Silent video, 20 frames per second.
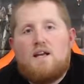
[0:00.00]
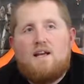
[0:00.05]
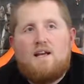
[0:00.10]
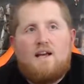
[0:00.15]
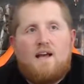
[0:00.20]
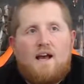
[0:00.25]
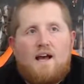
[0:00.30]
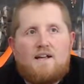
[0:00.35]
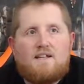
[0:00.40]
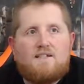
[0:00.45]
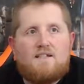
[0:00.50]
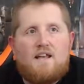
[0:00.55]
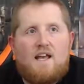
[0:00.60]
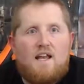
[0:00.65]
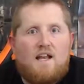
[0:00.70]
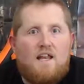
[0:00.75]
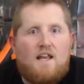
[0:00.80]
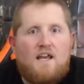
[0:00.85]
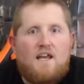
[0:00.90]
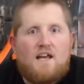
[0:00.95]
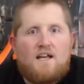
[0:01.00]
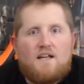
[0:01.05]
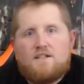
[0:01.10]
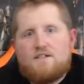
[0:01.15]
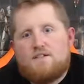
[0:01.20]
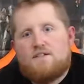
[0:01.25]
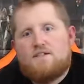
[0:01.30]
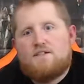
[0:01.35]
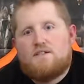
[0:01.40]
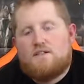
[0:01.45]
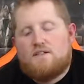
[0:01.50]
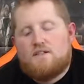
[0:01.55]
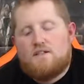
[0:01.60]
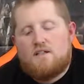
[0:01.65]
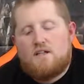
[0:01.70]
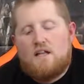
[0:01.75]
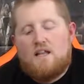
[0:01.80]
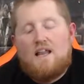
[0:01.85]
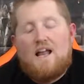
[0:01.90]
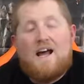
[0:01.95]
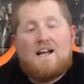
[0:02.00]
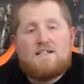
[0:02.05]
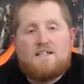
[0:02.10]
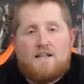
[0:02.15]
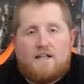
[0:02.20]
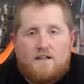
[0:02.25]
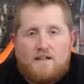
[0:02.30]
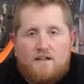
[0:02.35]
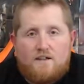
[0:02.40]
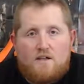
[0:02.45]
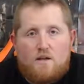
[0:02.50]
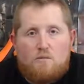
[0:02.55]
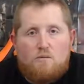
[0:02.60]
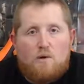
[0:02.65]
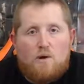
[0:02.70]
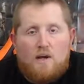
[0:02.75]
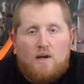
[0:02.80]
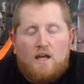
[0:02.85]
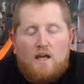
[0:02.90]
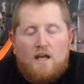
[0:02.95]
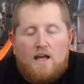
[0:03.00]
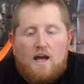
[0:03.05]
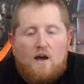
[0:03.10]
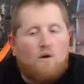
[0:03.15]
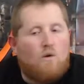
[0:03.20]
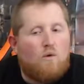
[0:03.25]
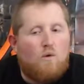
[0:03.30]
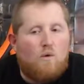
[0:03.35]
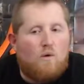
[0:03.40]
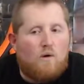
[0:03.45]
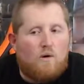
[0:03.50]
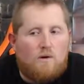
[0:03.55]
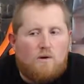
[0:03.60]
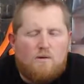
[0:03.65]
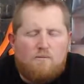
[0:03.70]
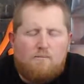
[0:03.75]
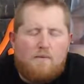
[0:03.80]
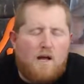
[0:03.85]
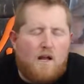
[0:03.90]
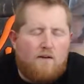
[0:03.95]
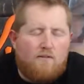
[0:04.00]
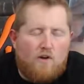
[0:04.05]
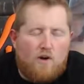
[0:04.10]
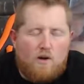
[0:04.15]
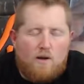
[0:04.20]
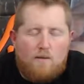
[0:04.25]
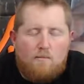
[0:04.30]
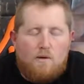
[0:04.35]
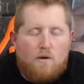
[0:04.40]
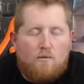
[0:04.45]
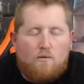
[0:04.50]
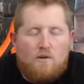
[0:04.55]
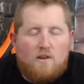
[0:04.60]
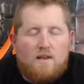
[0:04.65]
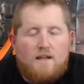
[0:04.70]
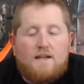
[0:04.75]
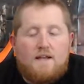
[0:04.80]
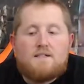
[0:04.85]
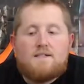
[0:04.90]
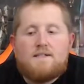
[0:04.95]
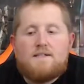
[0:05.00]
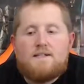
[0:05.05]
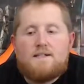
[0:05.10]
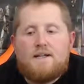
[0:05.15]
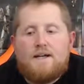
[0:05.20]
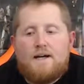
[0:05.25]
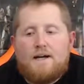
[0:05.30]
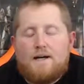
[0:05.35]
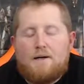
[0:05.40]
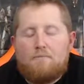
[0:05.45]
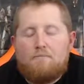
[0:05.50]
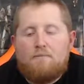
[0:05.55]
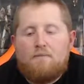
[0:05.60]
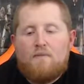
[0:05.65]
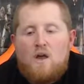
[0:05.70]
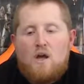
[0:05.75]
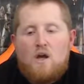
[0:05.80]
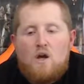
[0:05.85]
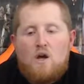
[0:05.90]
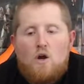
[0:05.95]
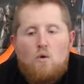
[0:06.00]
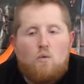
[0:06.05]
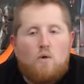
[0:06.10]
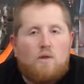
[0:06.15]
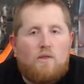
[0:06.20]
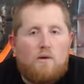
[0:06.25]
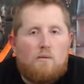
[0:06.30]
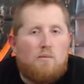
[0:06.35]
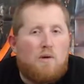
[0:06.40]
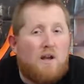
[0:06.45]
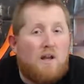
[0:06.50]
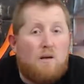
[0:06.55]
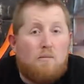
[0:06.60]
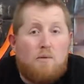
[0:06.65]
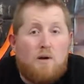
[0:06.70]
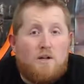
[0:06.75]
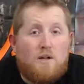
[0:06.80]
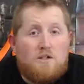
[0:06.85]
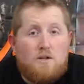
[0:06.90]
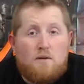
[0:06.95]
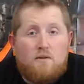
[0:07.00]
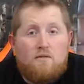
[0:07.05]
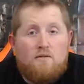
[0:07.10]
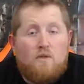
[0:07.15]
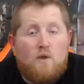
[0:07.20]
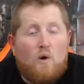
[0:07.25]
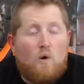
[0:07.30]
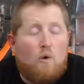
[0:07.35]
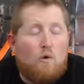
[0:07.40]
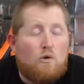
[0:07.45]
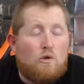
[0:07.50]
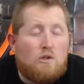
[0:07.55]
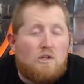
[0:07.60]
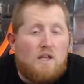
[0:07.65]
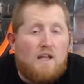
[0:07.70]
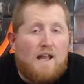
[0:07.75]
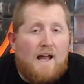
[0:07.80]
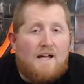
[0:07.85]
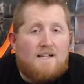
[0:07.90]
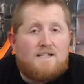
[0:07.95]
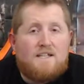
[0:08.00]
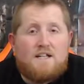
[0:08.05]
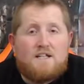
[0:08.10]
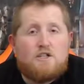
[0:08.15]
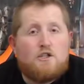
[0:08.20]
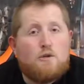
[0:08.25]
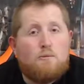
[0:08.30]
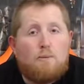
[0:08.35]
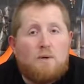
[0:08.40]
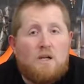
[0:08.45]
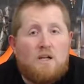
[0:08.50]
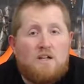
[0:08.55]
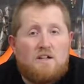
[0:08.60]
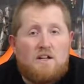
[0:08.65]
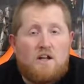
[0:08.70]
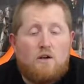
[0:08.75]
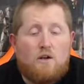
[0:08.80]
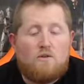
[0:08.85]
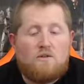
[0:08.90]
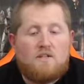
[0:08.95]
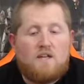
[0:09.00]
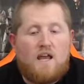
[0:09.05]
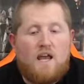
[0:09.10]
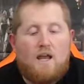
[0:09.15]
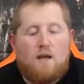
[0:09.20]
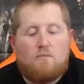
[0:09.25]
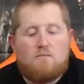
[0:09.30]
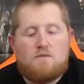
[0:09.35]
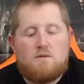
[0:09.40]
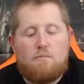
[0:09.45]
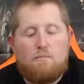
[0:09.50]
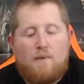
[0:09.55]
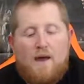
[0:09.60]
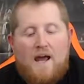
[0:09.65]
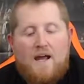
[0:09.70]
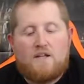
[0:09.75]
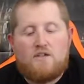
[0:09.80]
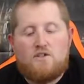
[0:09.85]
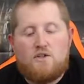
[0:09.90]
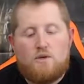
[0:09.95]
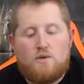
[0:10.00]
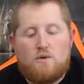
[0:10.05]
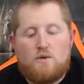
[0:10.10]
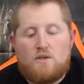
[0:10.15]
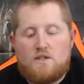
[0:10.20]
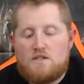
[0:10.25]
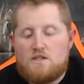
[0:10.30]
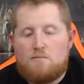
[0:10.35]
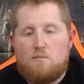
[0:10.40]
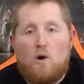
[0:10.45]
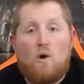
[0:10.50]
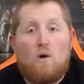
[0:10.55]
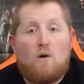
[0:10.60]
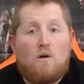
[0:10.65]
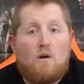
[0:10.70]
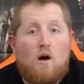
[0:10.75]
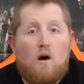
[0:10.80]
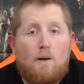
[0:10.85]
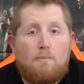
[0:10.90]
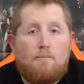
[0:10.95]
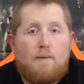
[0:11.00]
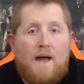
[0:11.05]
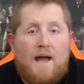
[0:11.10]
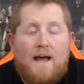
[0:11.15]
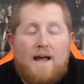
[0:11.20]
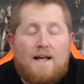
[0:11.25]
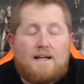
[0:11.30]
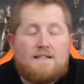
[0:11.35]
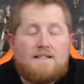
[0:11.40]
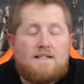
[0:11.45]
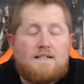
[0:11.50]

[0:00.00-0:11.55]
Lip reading: SNES Classic that they're bringing out, or it might have already been released, where they're bringing a bunch of the old classic Super Nintendo games back to a small compact